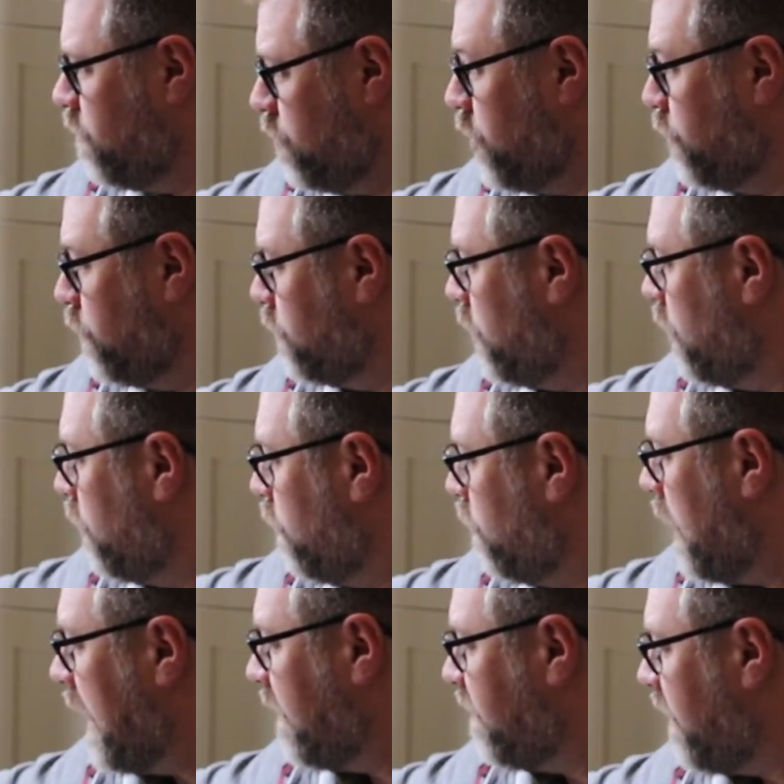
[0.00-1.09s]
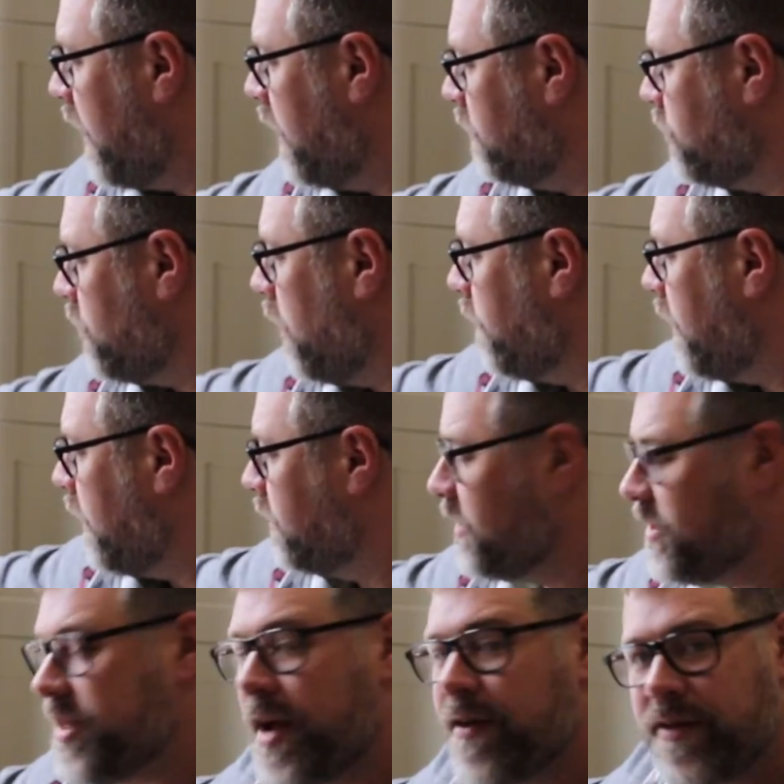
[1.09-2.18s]
Roon where the files are, it will
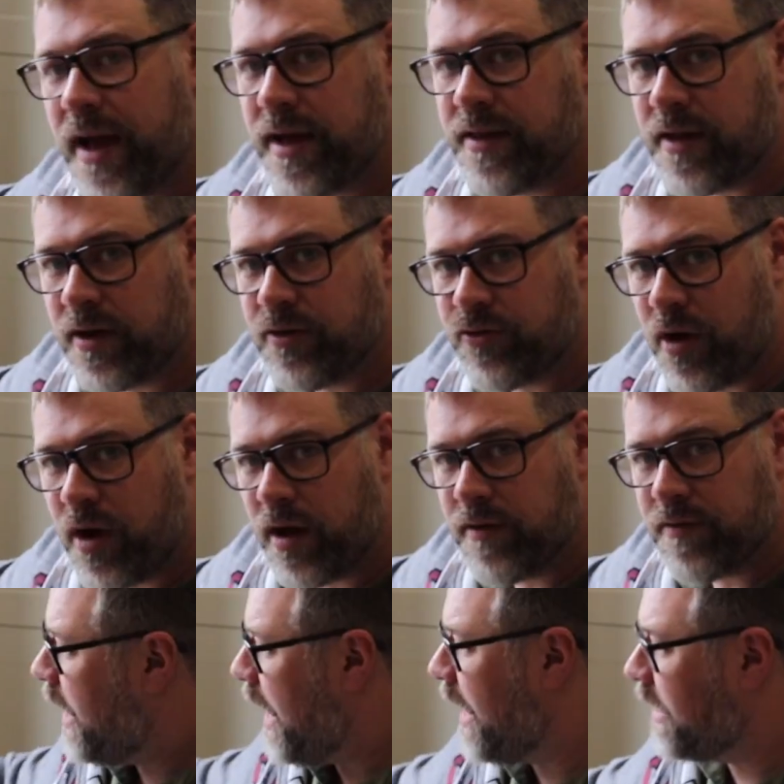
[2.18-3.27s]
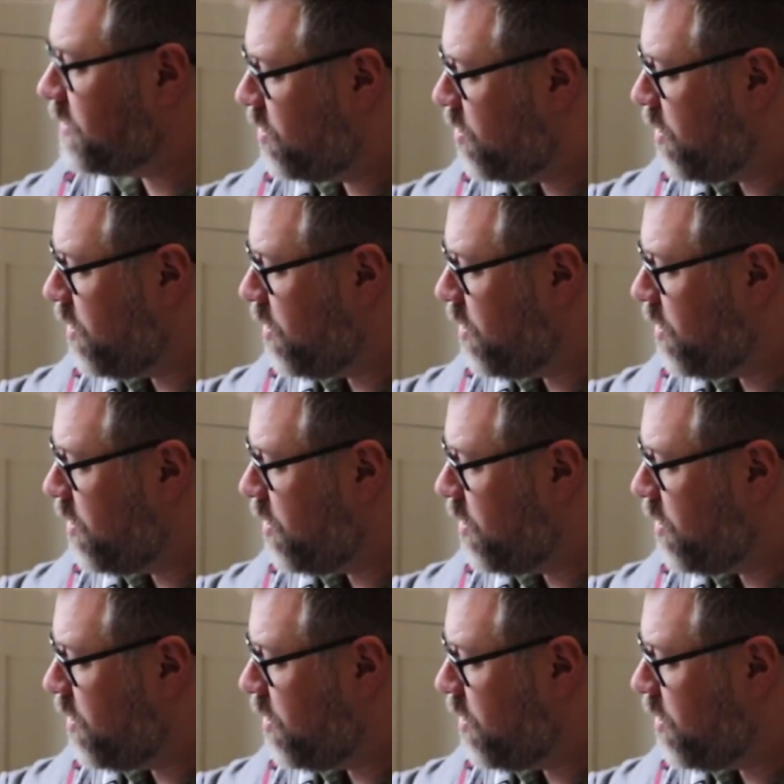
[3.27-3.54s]
interrogate that drive, add